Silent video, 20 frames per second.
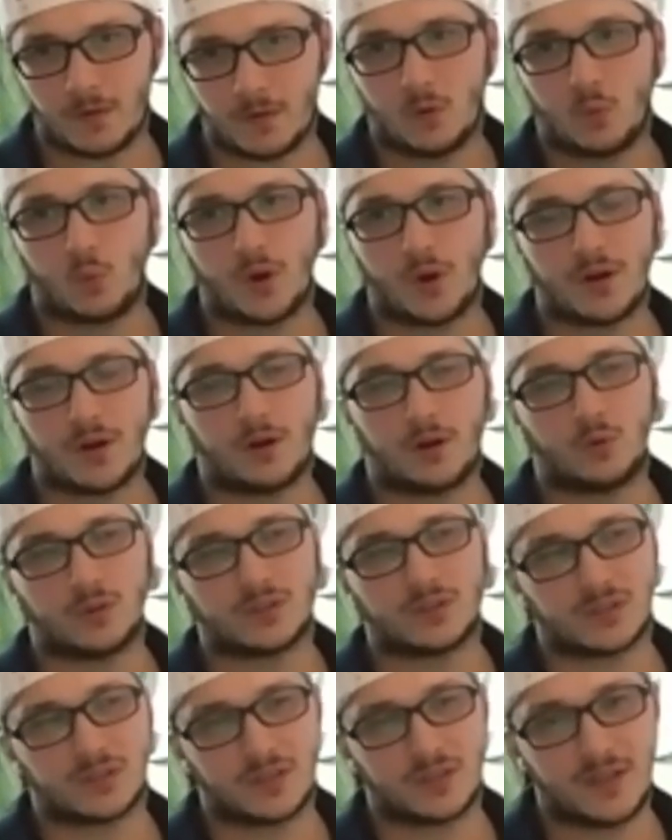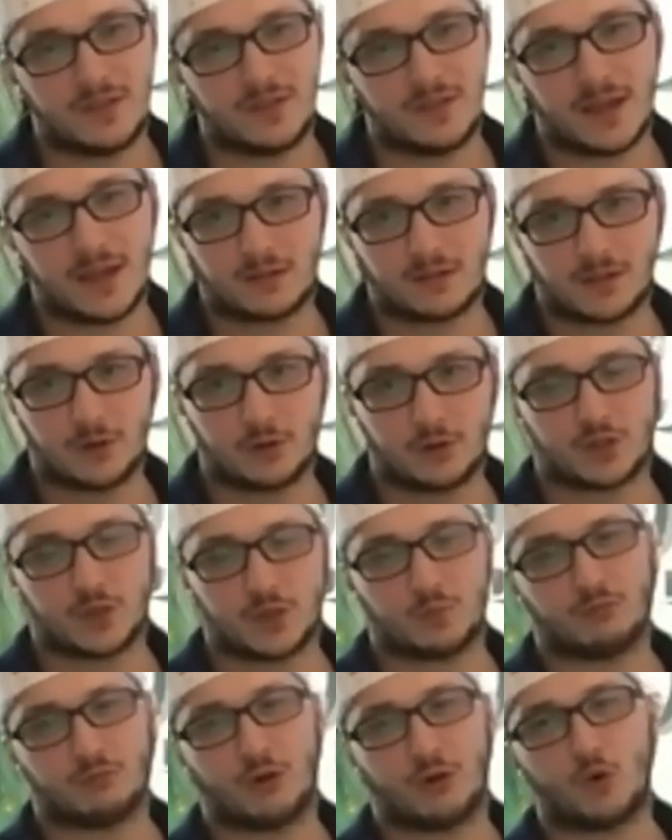when I was in that
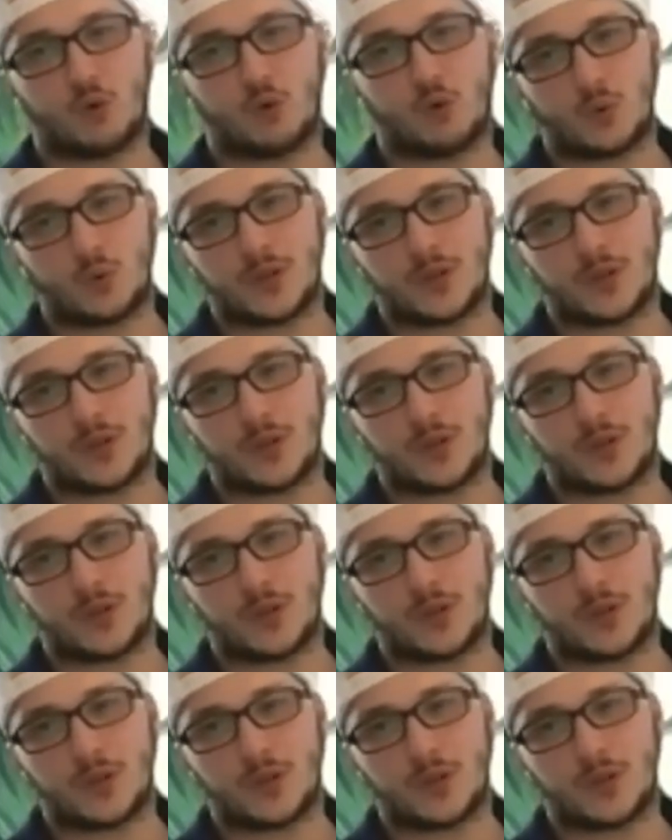leadership role,